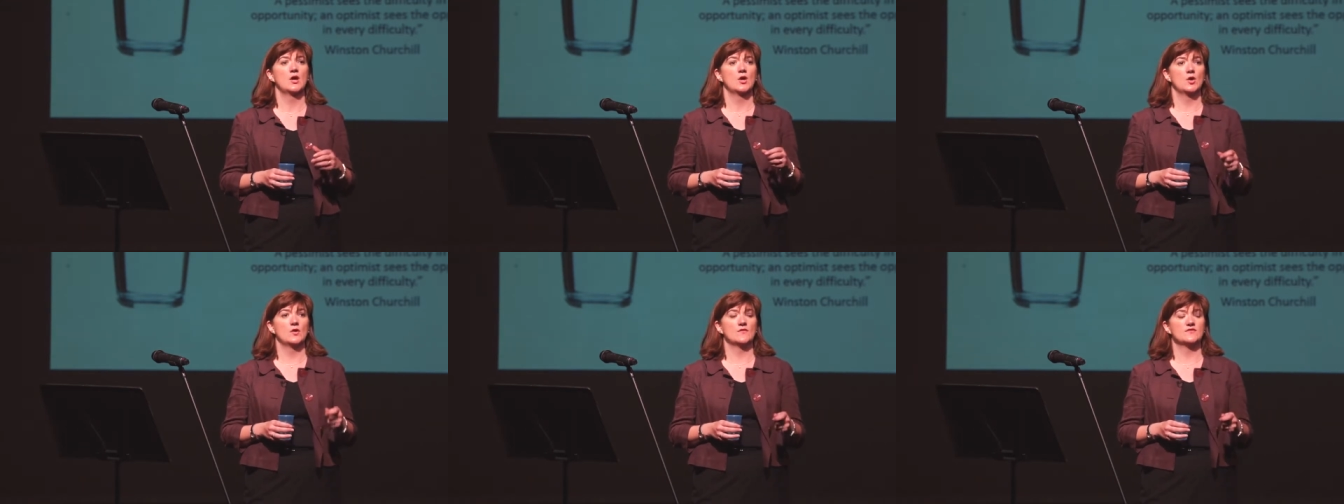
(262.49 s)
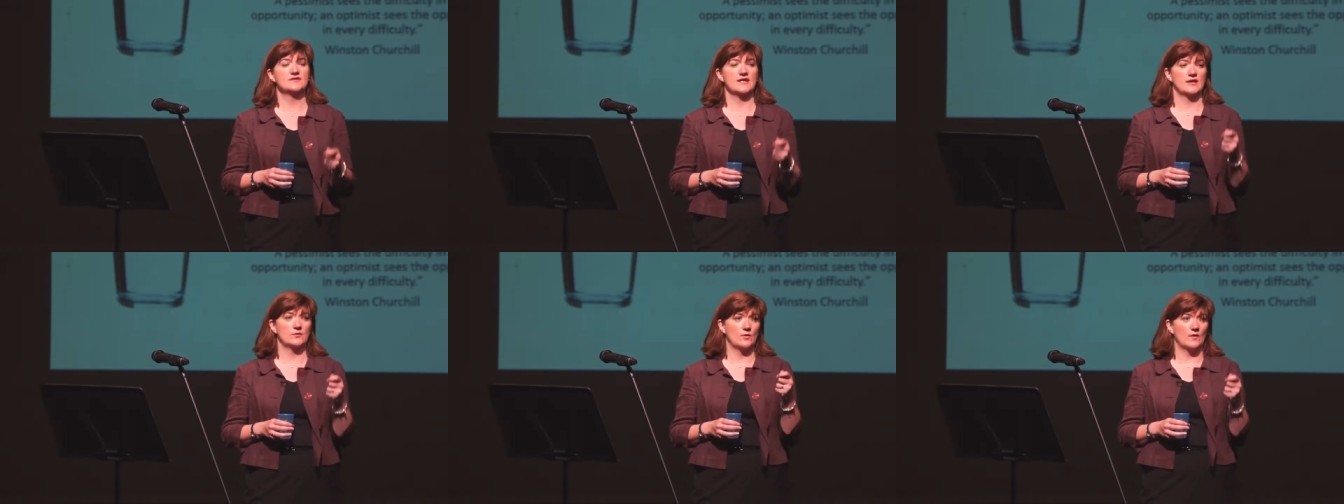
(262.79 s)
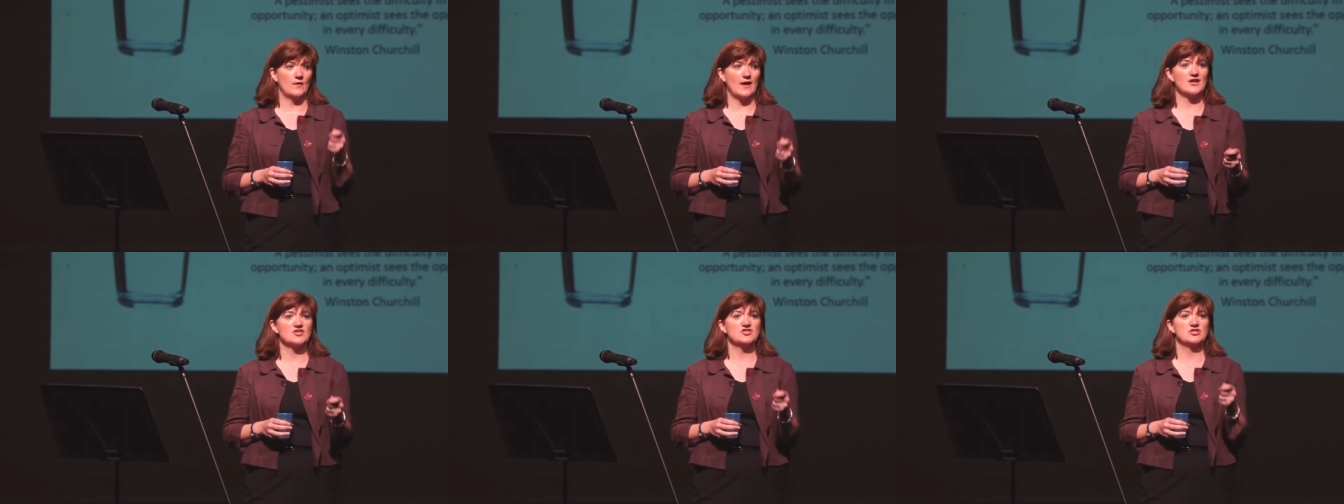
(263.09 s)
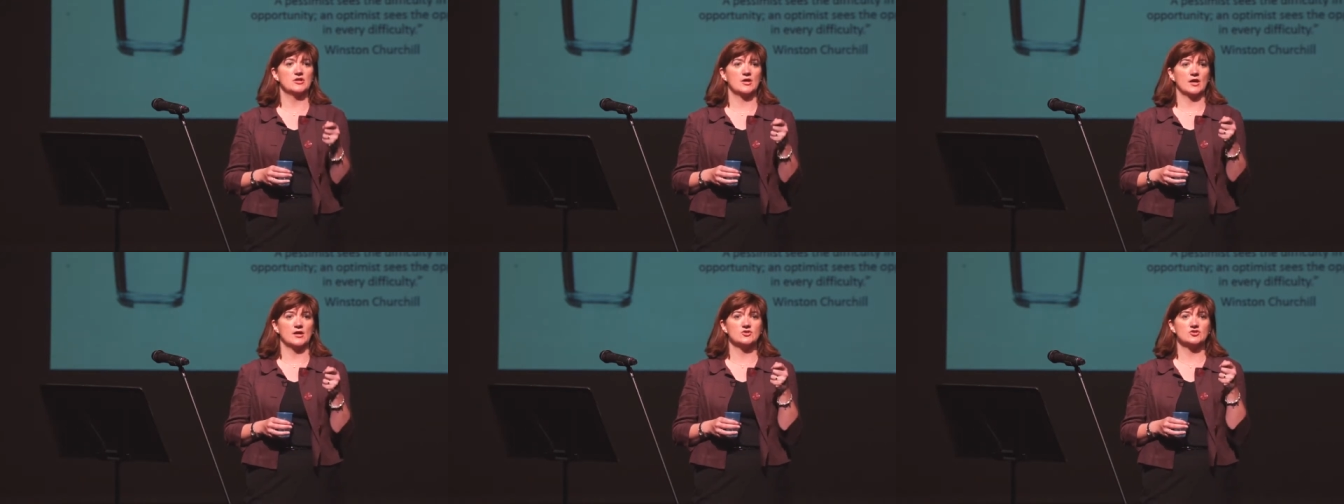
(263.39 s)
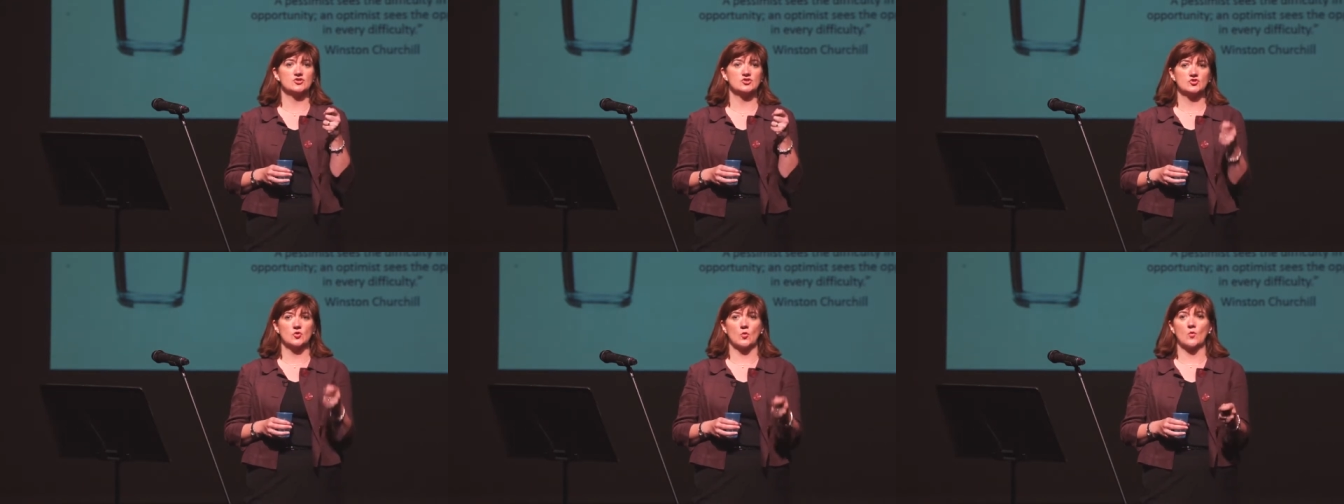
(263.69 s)
who have said we're actually going
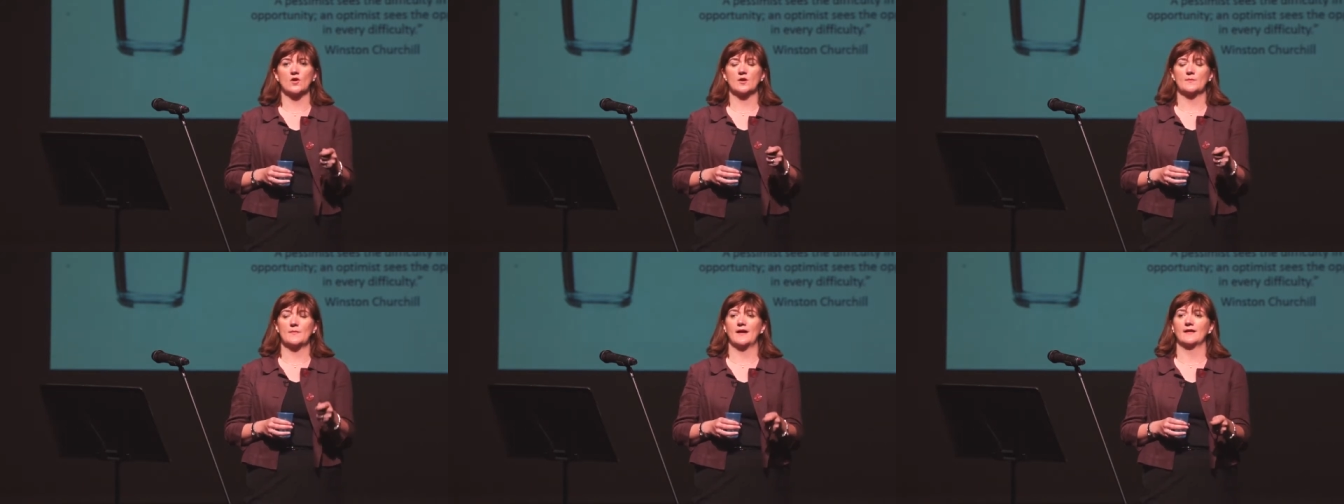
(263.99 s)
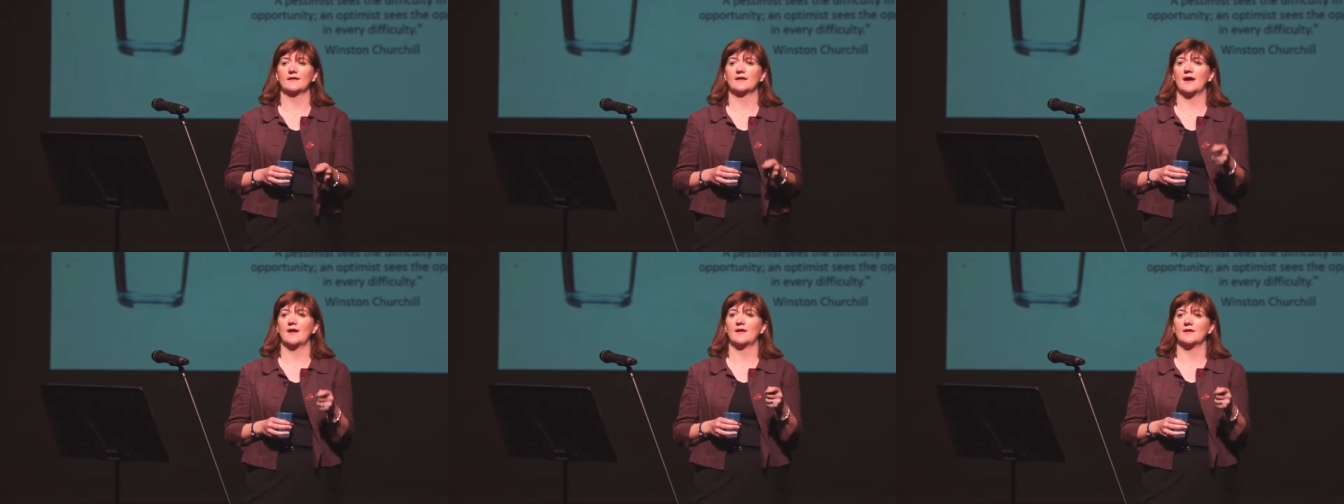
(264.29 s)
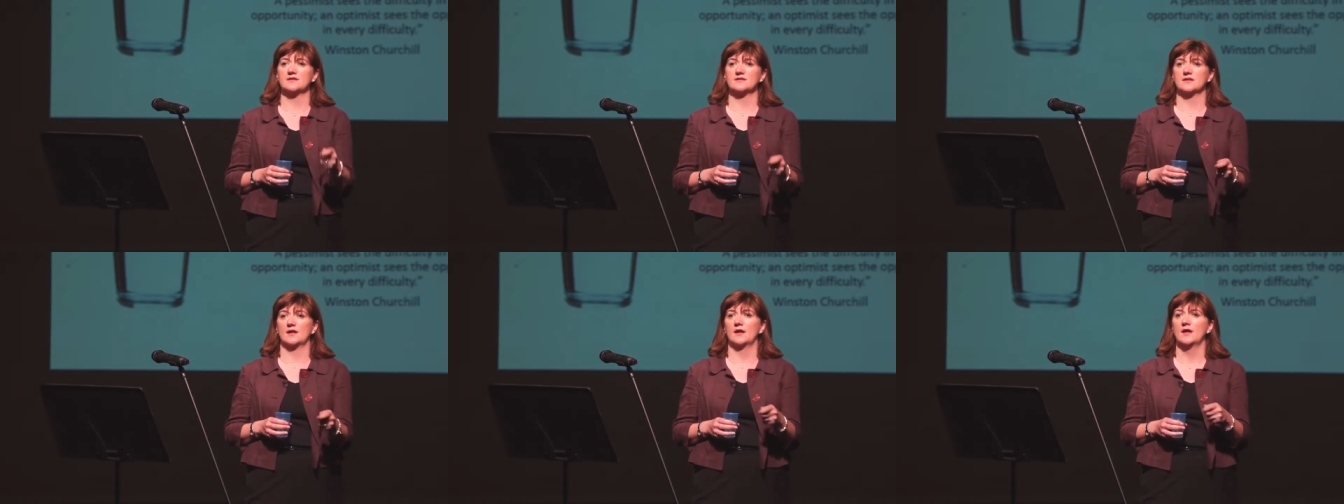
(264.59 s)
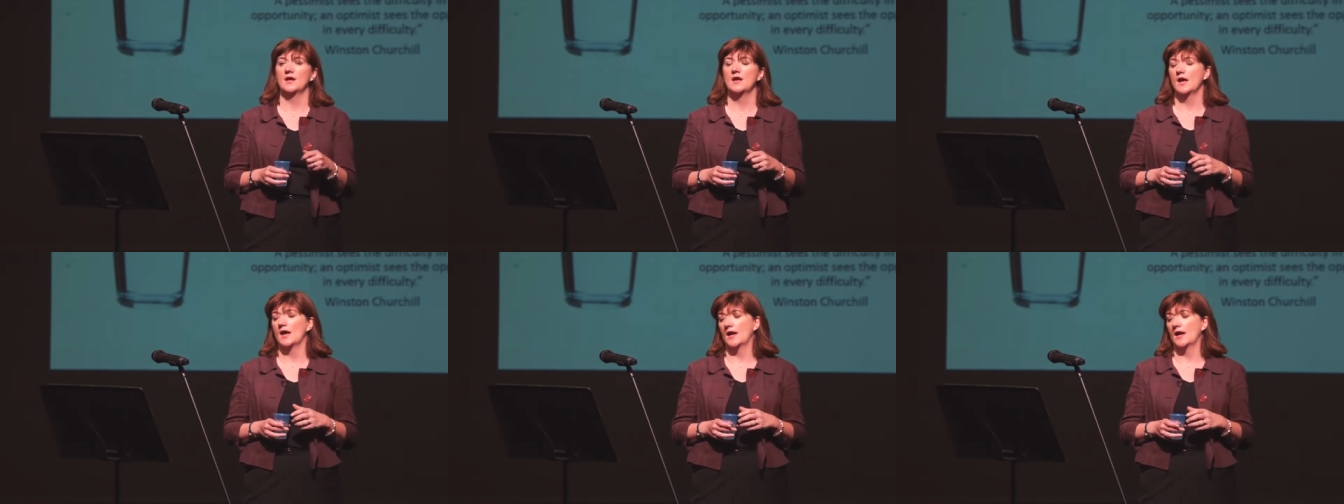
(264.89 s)
to talk about character